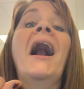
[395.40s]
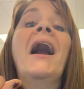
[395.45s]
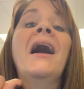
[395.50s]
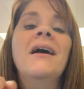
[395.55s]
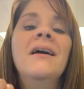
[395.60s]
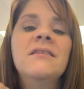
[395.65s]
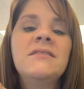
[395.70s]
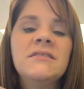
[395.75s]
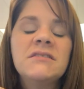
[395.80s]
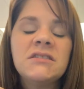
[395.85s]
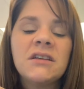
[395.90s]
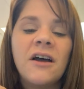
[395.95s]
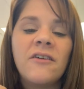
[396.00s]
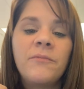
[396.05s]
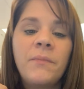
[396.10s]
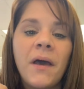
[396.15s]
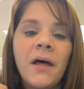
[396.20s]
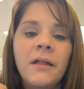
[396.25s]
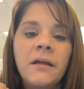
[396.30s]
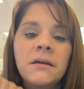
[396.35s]
is a soft
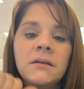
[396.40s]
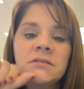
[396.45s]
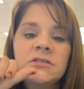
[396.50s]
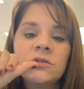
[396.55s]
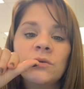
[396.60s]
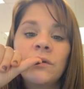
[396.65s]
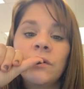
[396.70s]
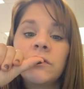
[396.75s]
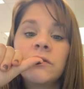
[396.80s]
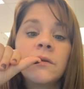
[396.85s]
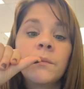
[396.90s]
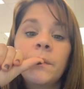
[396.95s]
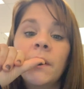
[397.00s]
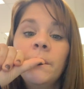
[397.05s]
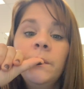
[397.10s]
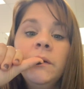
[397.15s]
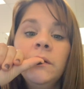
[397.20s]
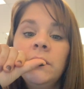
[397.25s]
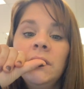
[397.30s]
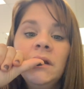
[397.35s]
palate. So it goes the
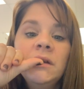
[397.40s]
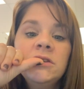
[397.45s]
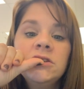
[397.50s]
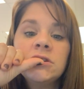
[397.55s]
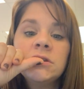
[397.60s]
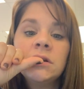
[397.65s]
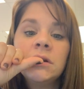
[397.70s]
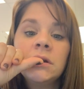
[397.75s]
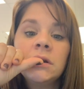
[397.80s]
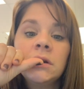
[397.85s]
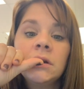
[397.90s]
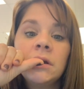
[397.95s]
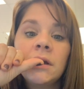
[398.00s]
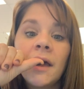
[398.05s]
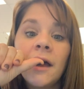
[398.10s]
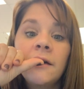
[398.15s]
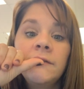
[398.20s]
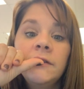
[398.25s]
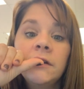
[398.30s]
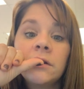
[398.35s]
bumpy ridge,
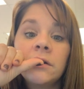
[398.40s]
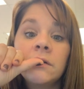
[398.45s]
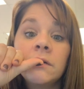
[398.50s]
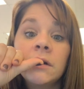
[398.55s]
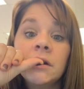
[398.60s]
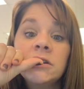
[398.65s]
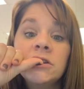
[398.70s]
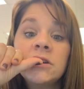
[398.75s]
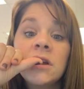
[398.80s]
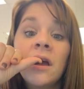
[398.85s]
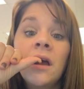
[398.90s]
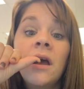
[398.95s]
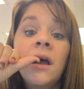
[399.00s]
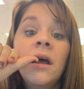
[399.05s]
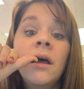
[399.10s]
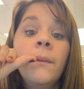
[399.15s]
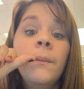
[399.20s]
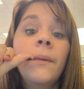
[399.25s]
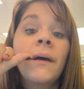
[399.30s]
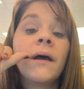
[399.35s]
alveolar ridge,
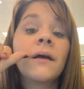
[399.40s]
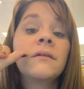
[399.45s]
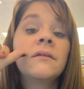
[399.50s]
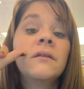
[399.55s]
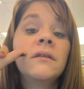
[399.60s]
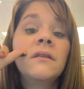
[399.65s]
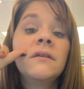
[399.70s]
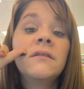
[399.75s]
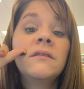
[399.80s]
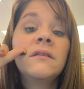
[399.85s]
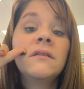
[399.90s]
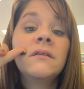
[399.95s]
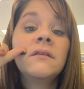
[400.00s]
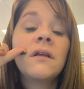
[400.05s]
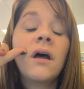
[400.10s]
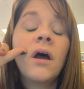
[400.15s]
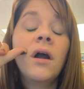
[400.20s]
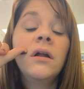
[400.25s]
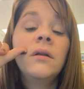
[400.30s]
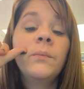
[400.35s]
back to this
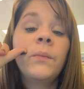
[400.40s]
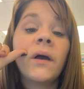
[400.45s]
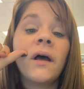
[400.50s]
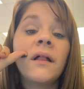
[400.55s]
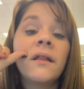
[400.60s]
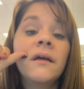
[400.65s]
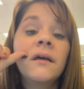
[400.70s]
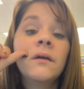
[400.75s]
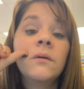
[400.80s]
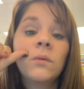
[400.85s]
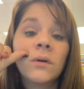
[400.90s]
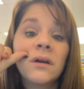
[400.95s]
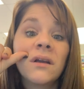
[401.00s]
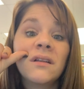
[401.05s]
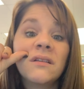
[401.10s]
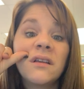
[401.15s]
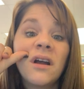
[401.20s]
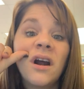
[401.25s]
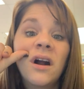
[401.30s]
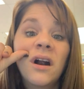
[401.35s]
hard palate where it
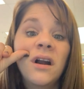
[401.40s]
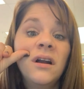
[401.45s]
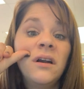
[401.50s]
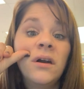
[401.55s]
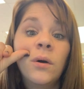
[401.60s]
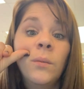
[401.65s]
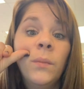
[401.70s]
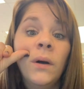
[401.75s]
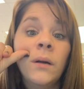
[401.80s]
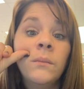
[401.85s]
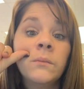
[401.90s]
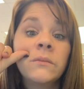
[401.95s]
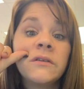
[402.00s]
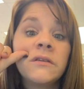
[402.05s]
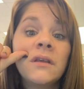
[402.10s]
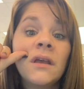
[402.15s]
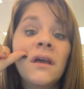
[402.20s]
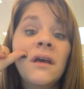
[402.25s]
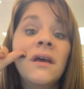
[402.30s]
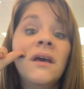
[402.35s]
gets harder, no bumps.
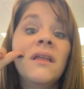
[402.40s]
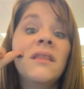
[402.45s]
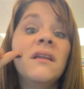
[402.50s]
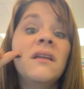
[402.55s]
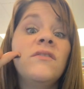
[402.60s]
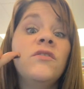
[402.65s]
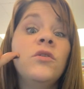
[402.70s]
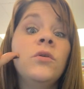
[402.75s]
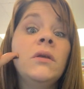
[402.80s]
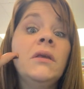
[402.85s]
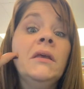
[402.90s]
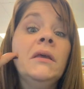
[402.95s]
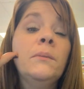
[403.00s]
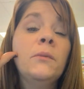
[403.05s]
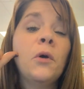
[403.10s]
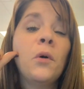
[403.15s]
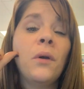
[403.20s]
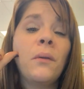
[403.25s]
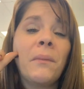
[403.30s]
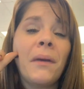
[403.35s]
And then if you keep
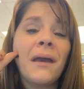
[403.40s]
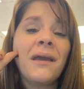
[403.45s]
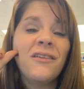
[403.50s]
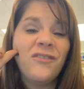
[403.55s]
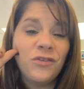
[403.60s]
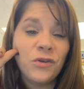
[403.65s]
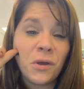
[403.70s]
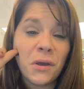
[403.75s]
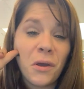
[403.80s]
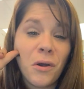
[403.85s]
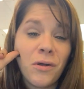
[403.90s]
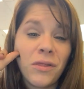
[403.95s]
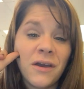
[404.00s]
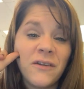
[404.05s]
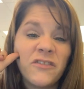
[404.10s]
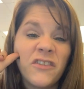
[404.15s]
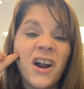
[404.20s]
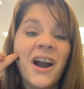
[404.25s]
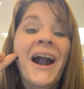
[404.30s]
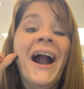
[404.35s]
going back, if you can go that
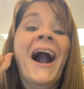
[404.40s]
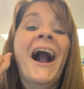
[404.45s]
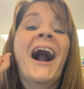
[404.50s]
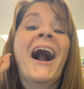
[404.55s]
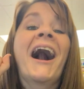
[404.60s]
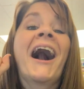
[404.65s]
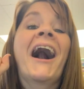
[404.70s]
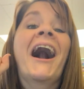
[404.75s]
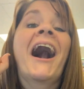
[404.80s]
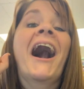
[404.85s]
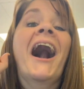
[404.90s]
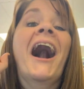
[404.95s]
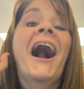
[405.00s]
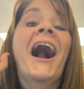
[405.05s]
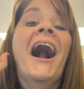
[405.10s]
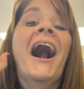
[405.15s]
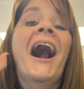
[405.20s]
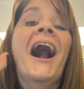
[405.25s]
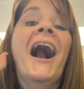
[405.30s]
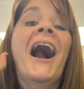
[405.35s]
far,
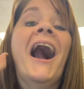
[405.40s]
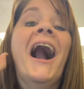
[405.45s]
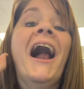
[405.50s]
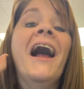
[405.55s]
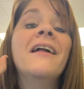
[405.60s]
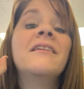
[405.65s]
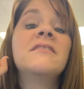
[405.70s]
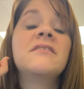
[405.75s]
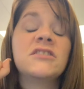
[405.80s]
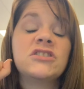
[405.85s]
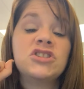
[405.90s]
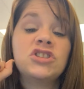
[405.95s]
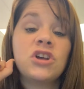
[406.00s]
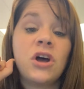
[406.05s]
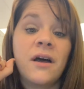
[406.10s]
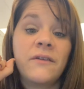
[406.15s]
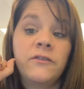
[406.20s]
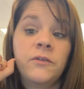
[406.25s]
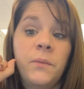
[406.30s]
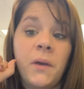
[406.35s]
that's the
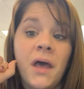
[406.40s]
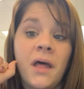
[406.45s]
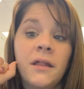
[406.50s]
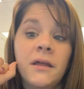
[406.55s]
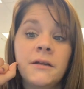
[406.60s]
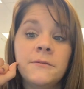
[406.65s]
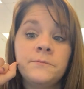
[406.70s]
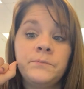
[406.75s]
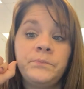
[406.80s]
soft palate.